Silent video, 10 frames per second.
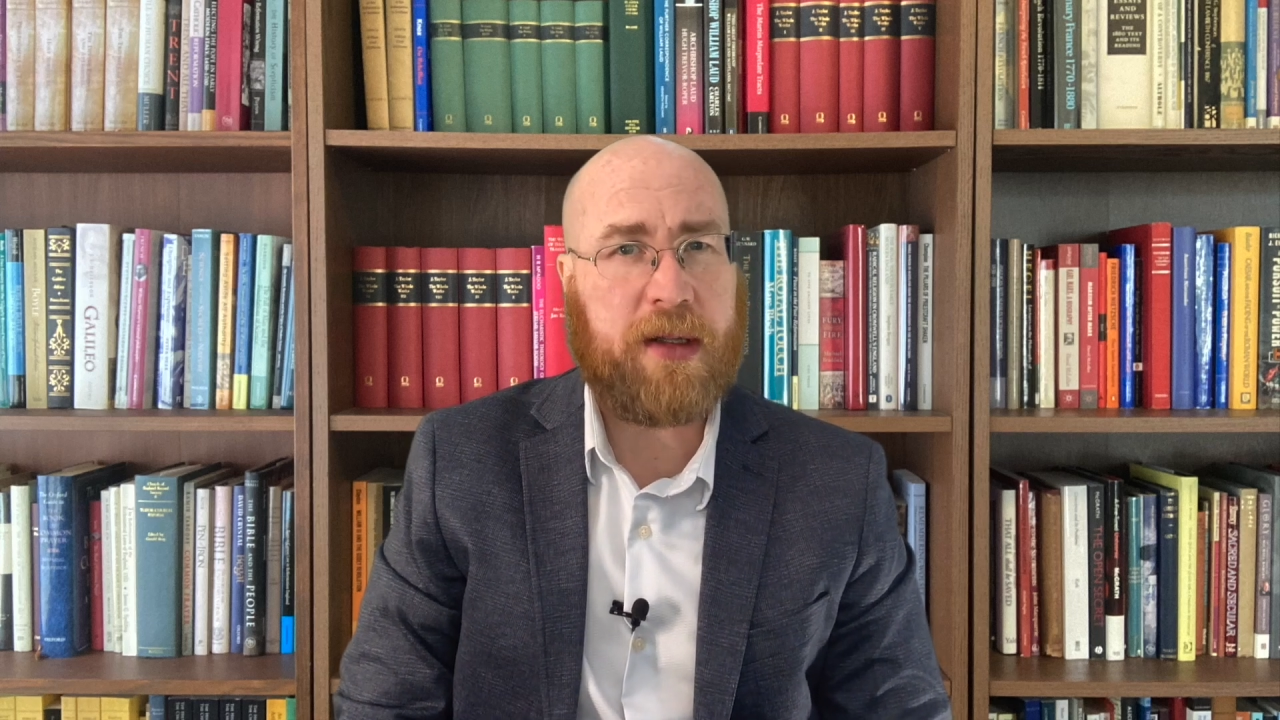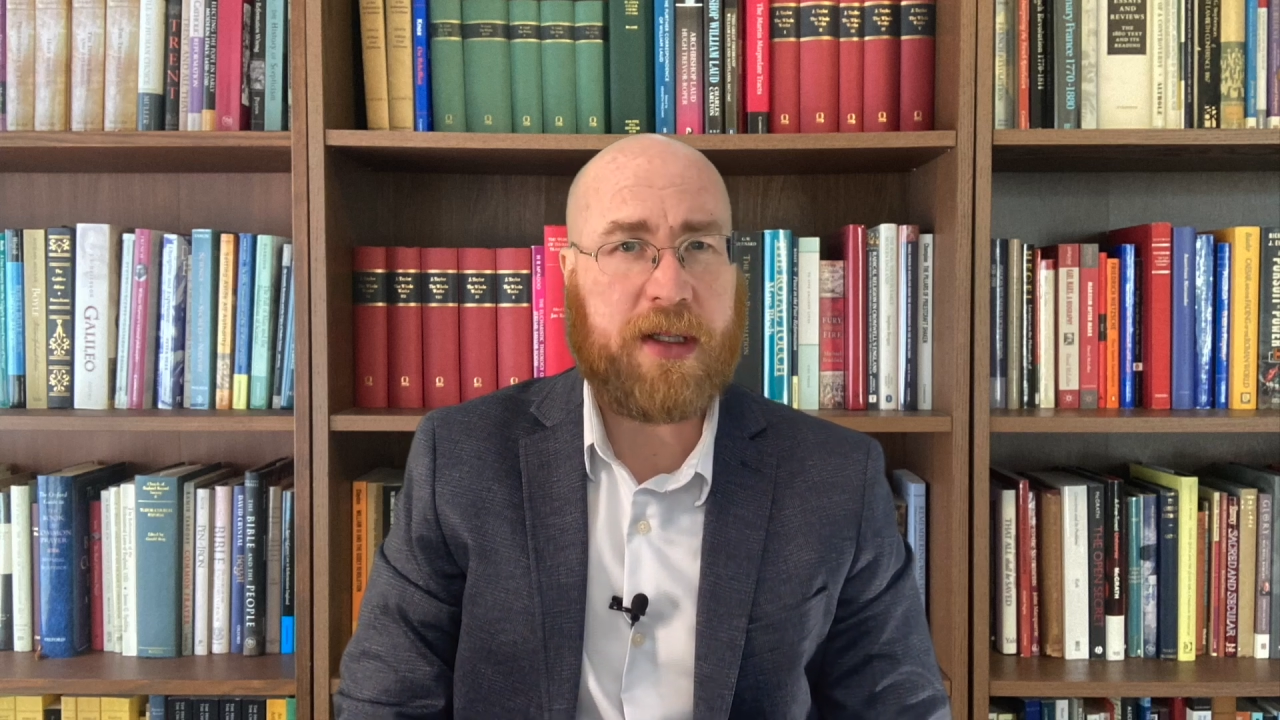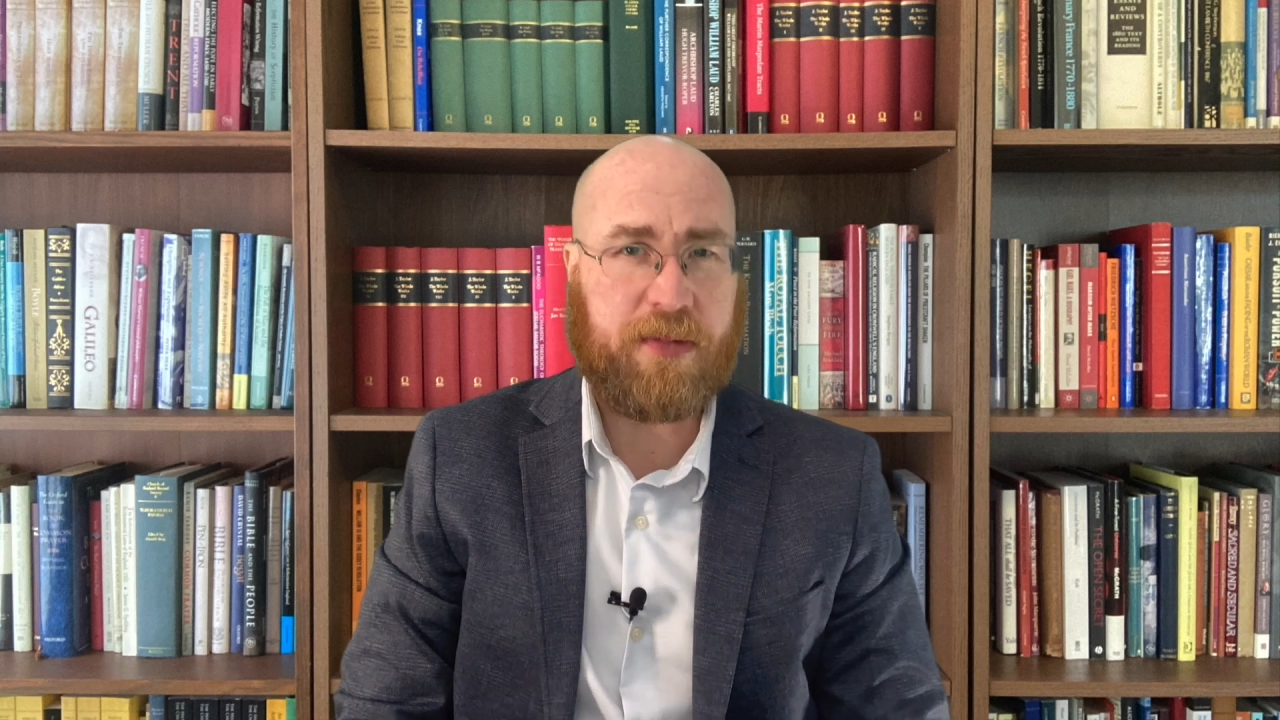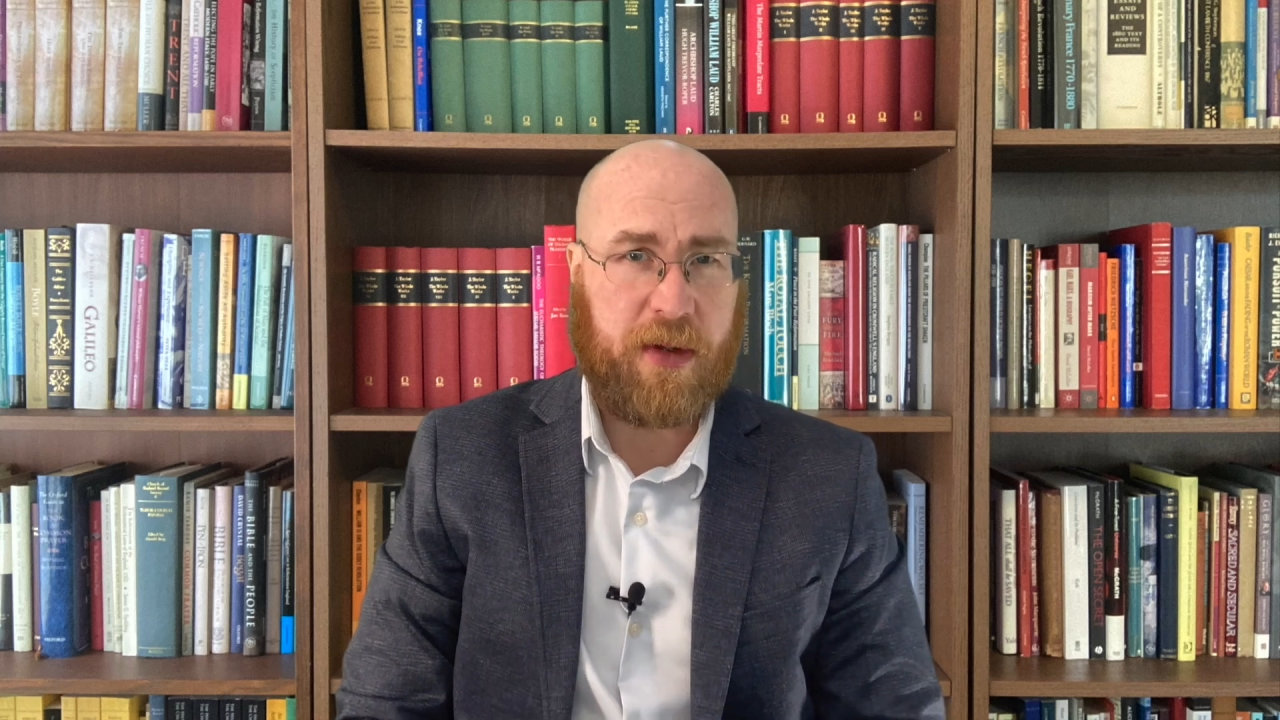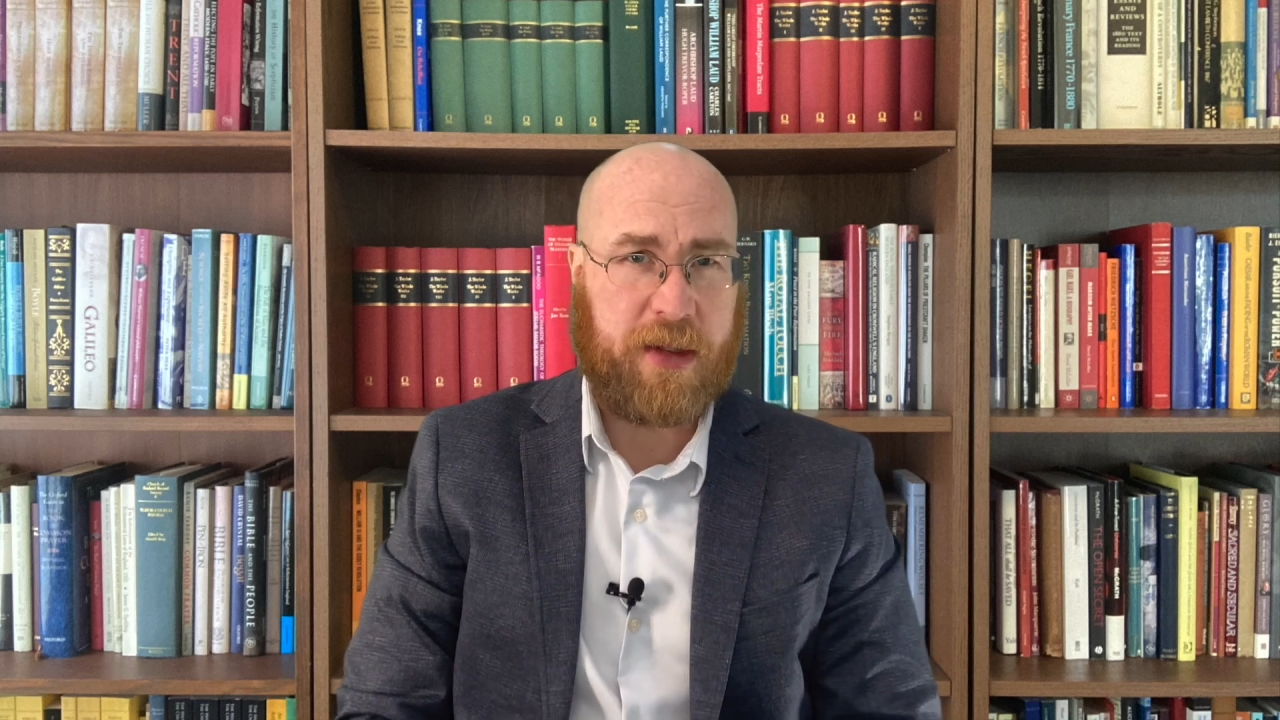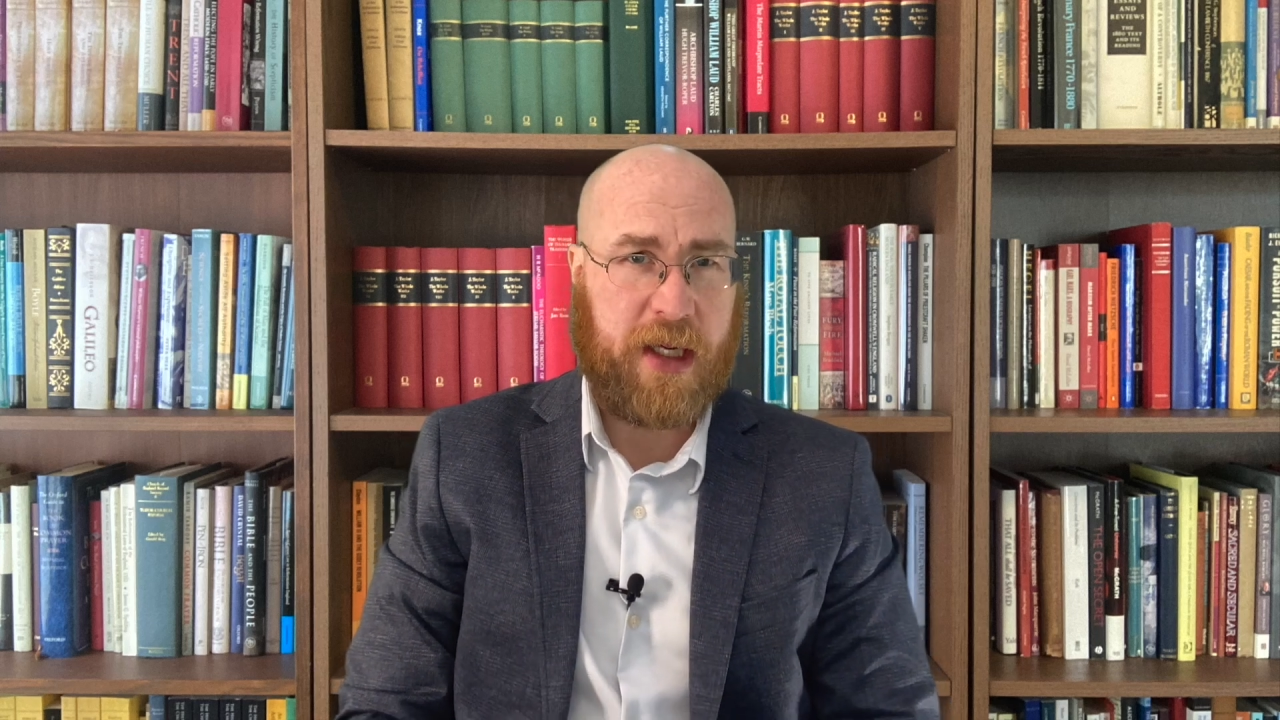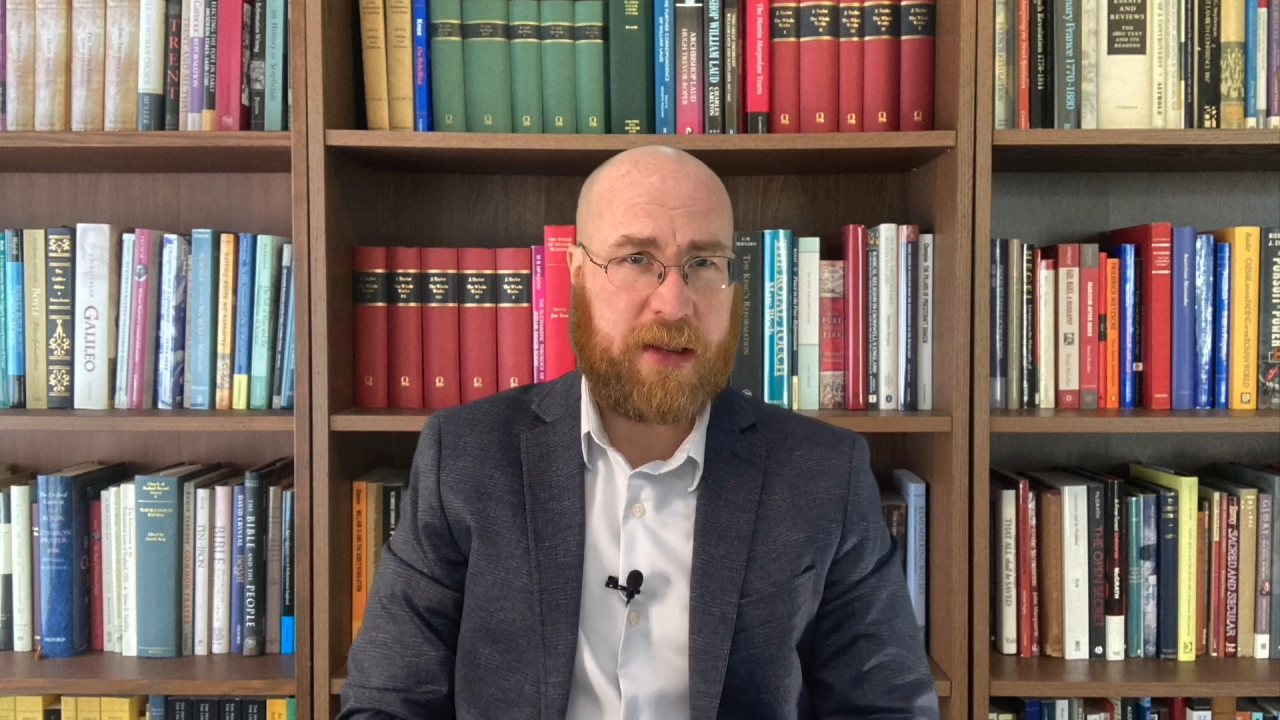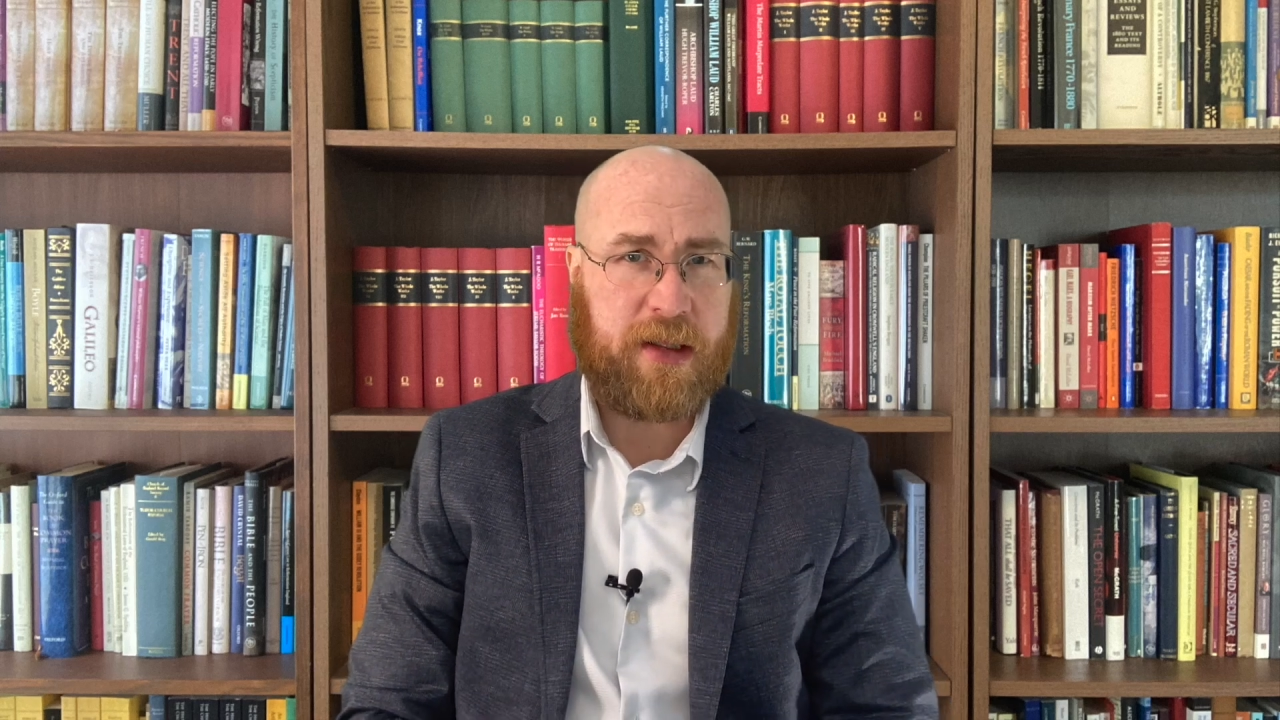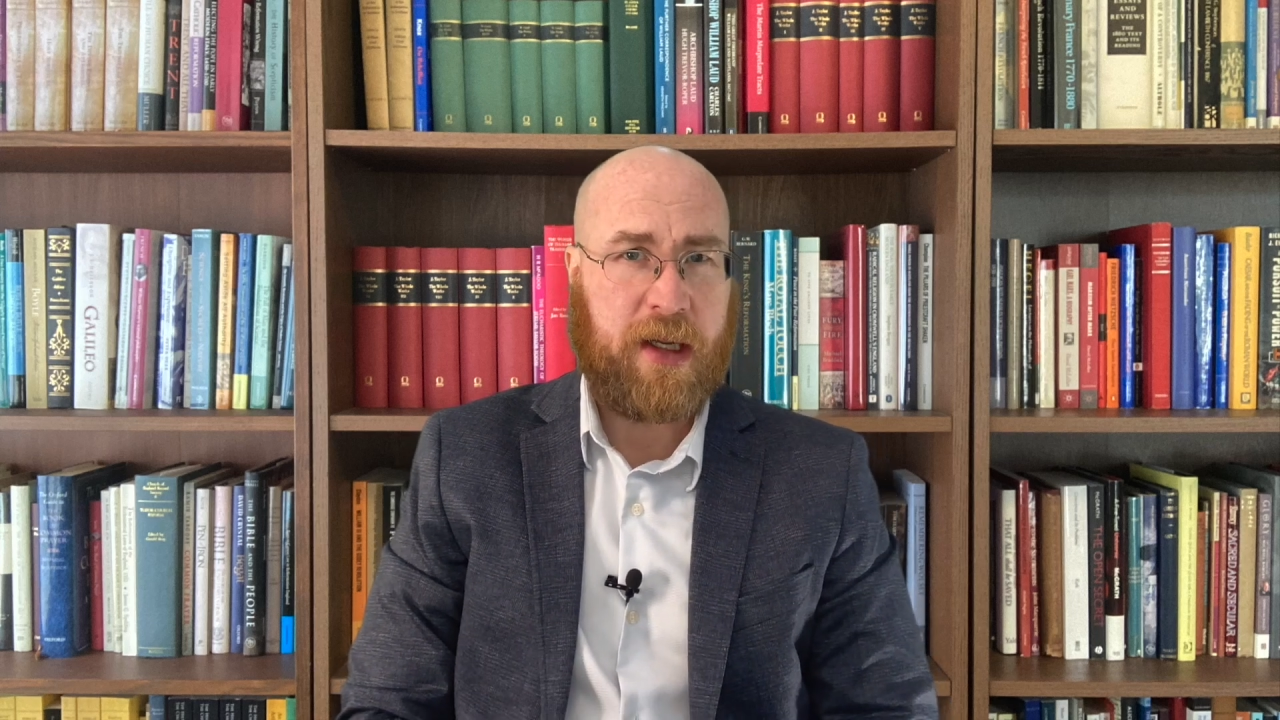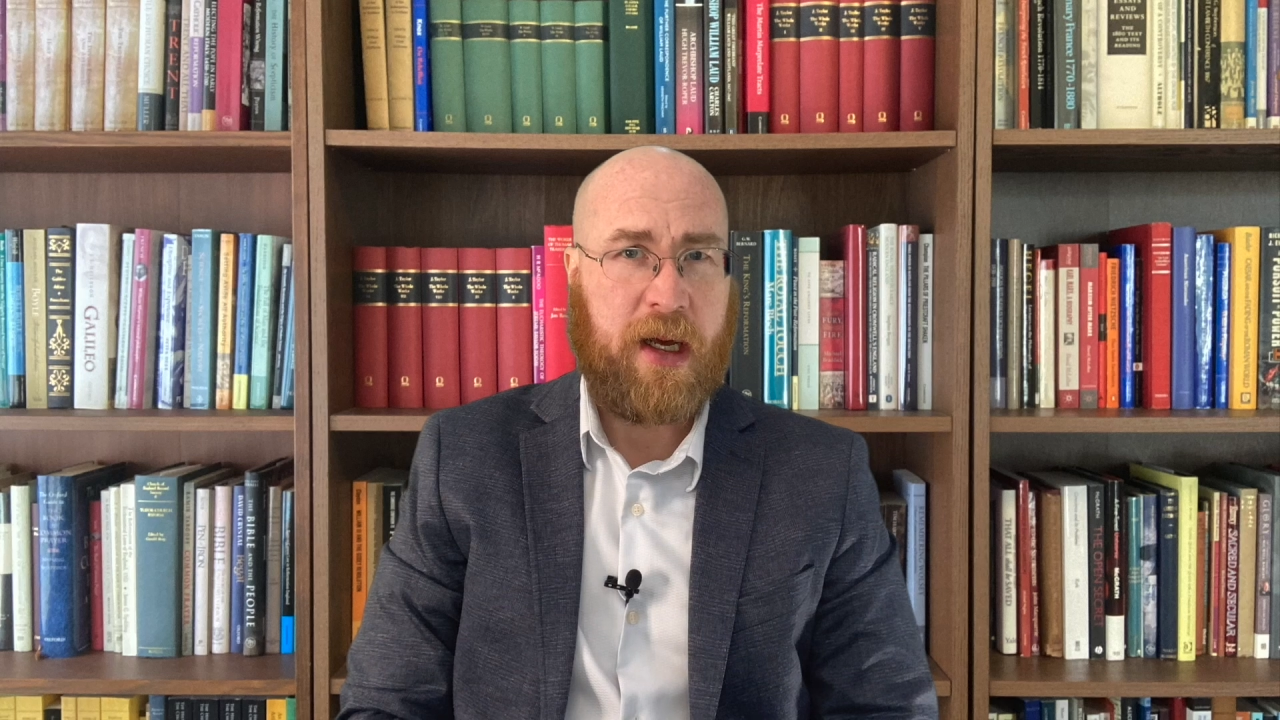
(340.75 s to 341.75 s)
these
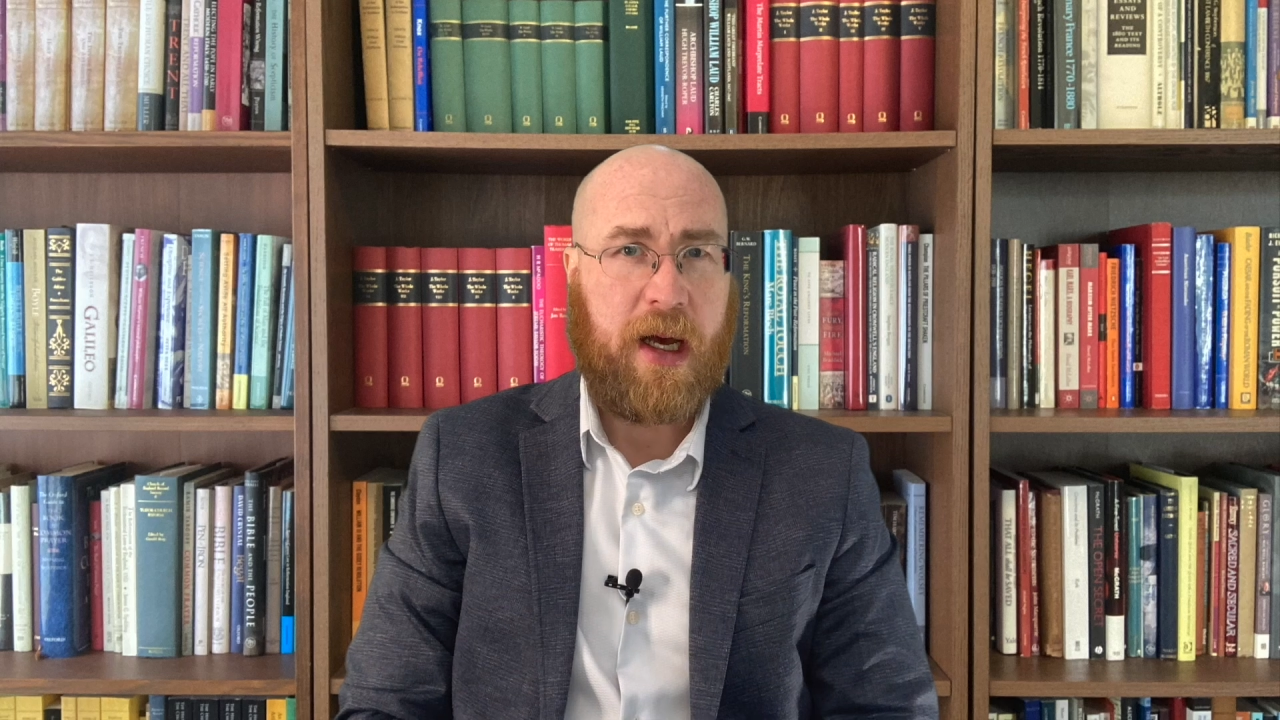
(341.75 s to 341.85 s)
protests